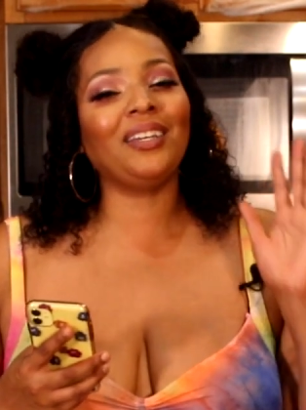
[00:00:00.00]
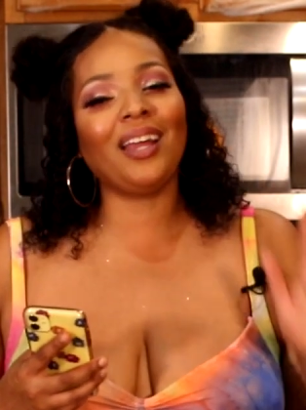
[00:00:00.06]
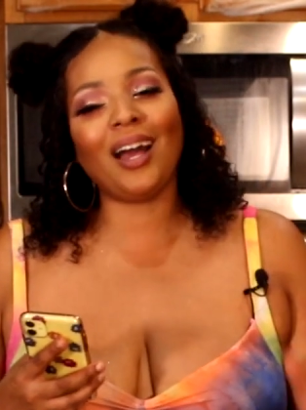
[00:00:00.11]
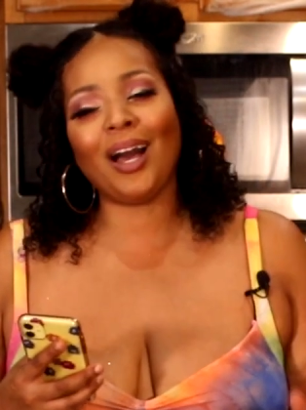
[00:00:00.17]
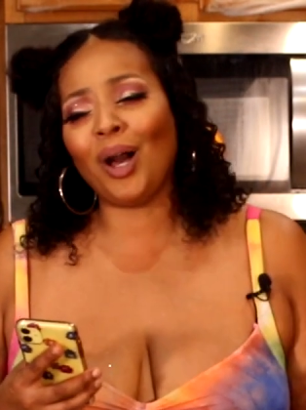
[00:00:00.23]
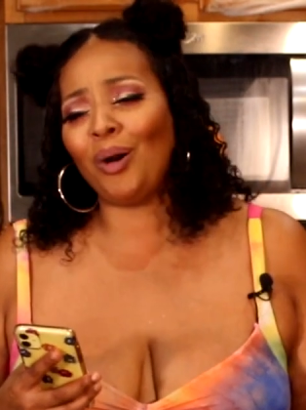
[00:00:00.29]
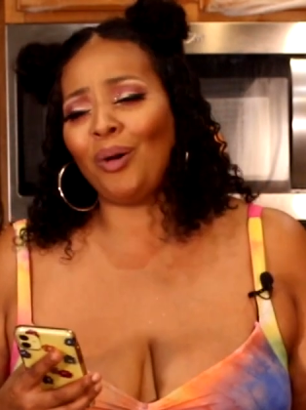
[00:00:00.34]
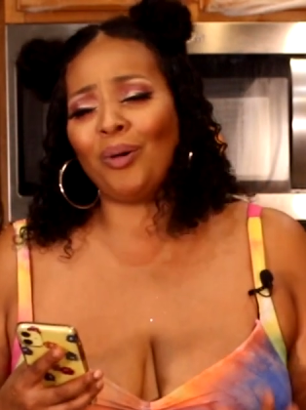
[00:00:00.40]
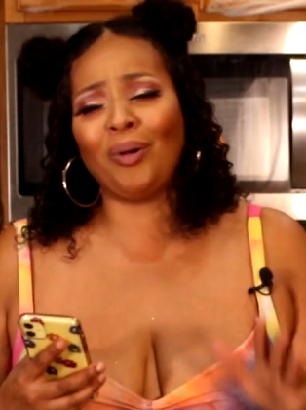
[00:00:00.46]

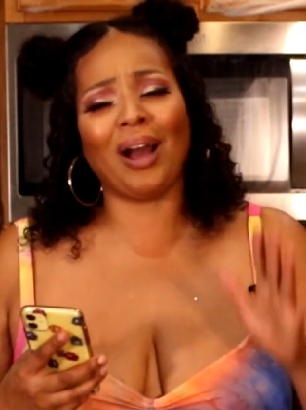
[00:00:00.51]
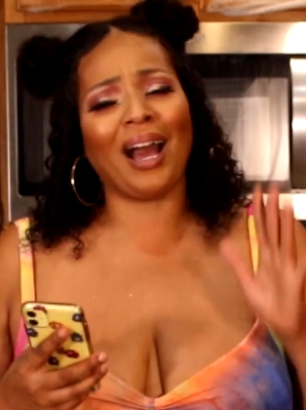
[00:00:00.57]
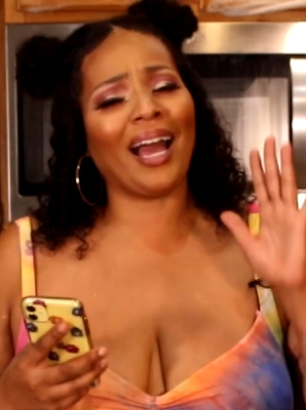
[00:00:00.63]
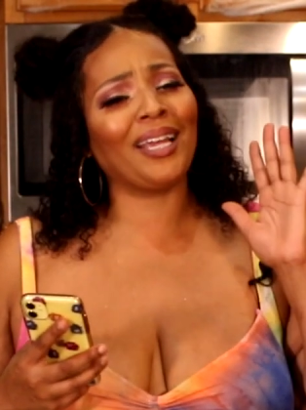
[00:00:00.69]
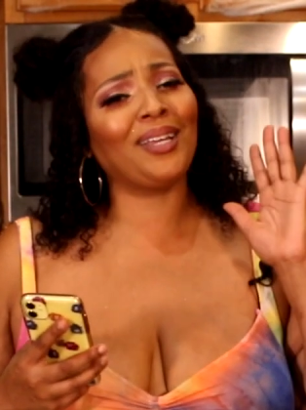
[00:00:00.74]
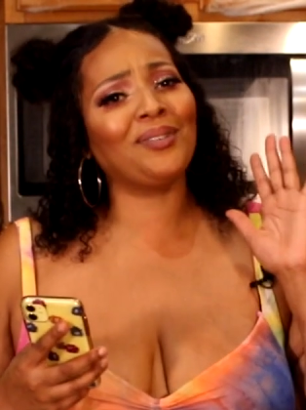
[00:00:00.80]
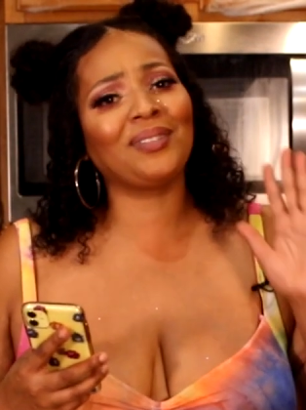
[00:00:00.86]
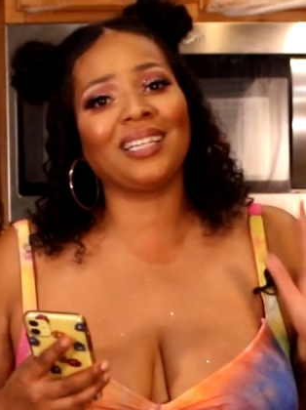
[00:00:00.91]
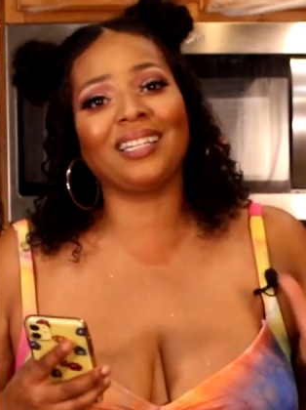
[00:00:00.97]
know
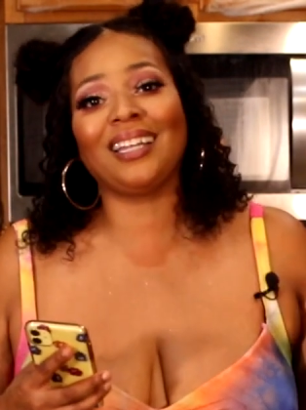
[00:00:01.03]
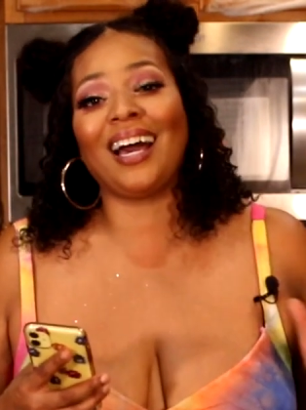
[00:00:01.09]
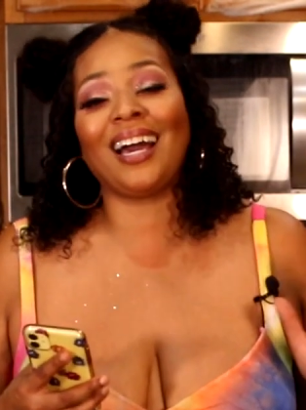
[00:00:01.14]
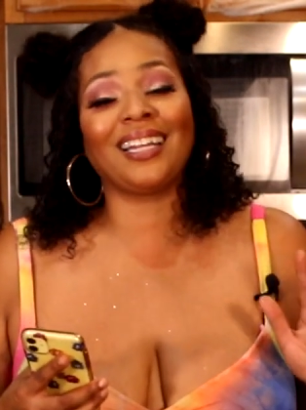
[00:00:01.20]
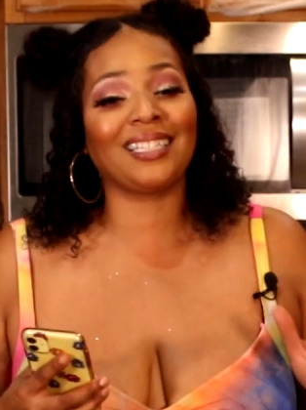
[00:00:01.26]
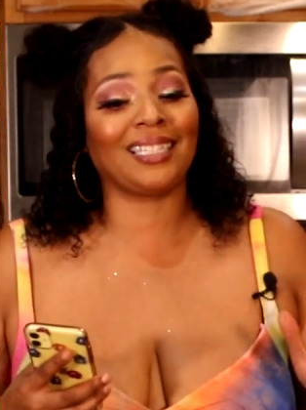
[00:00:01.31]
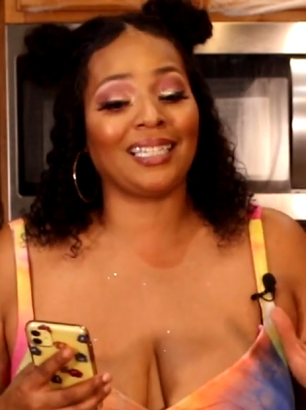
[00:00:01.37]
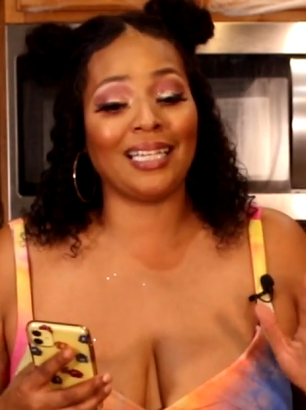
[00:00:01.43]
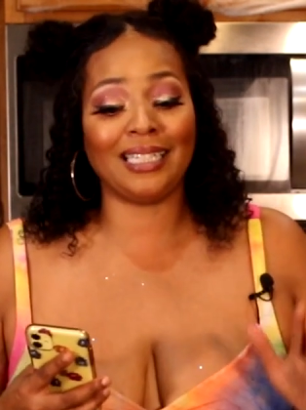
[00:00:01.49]
I use a
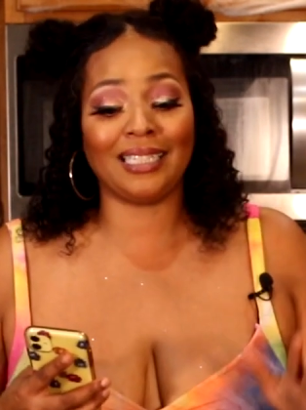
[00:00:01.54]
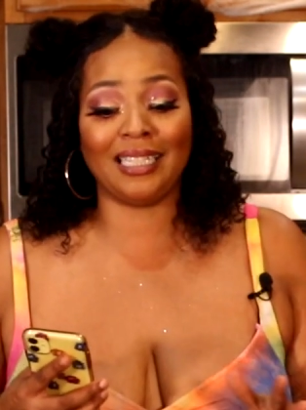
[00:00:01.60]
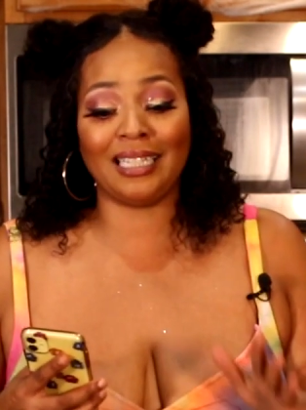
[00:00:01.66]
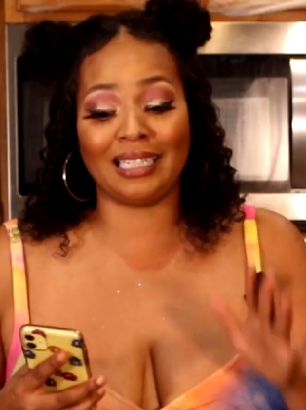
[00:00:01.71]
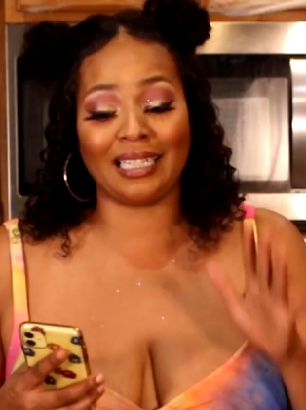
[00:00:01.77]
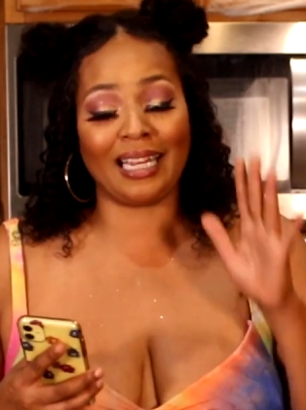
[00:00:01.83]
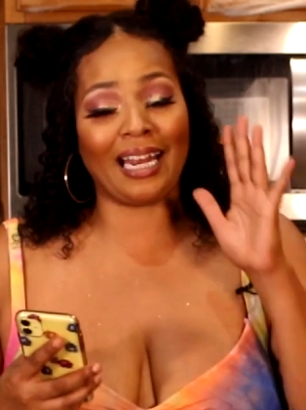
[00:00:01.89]
lot of seasons,